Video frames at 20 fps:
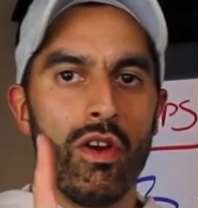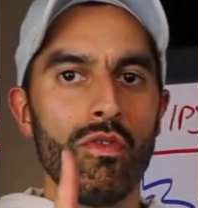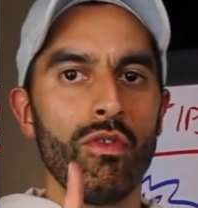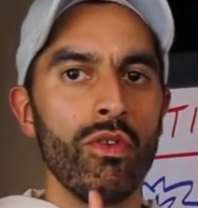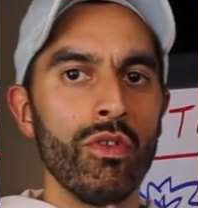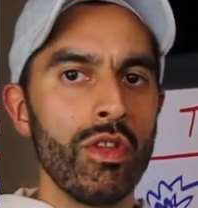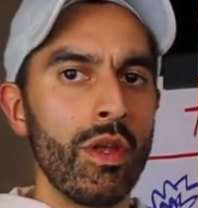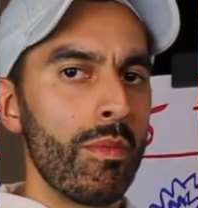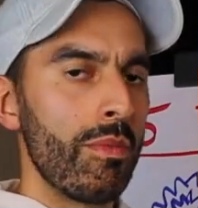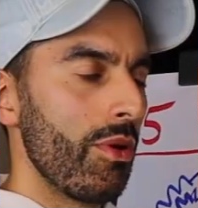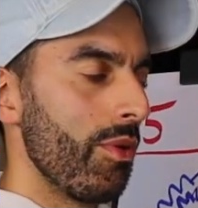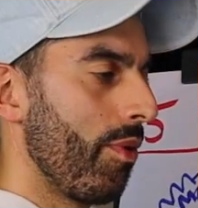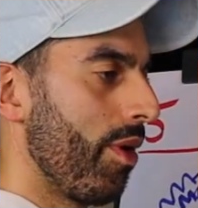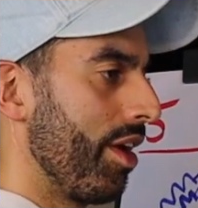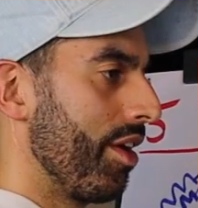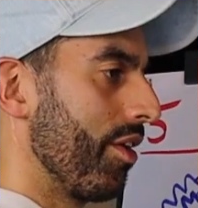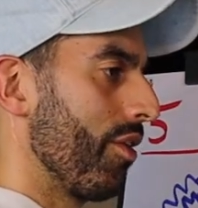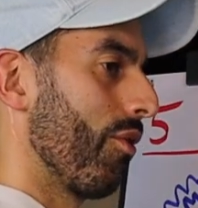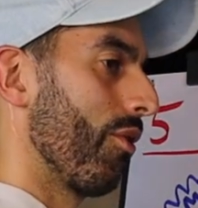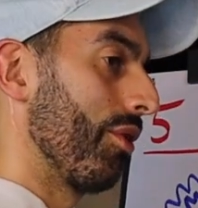Rule number
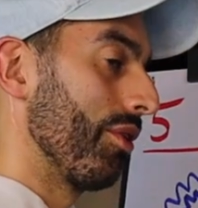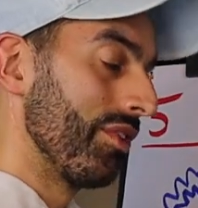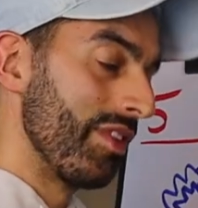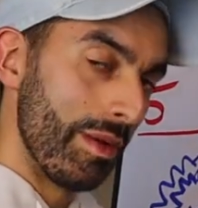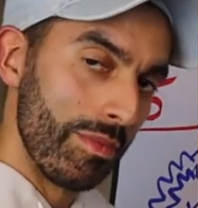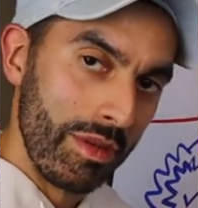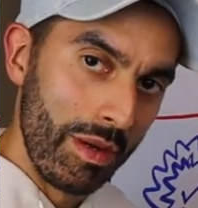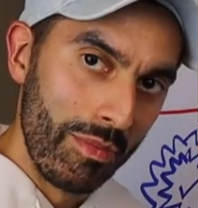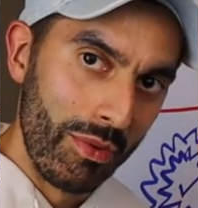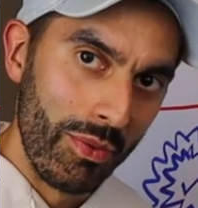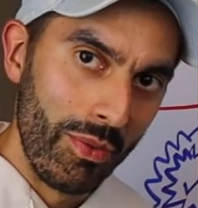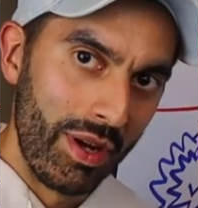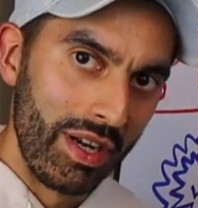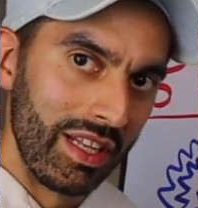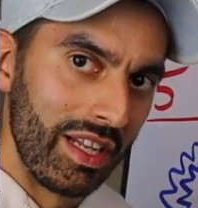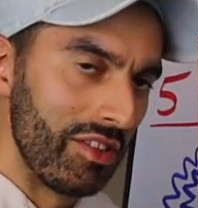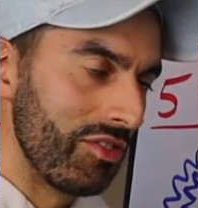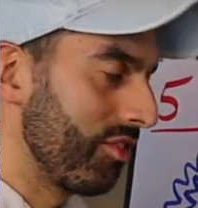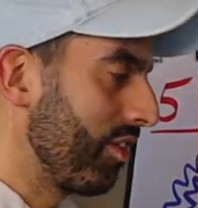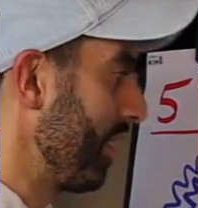one, or tip number one, let's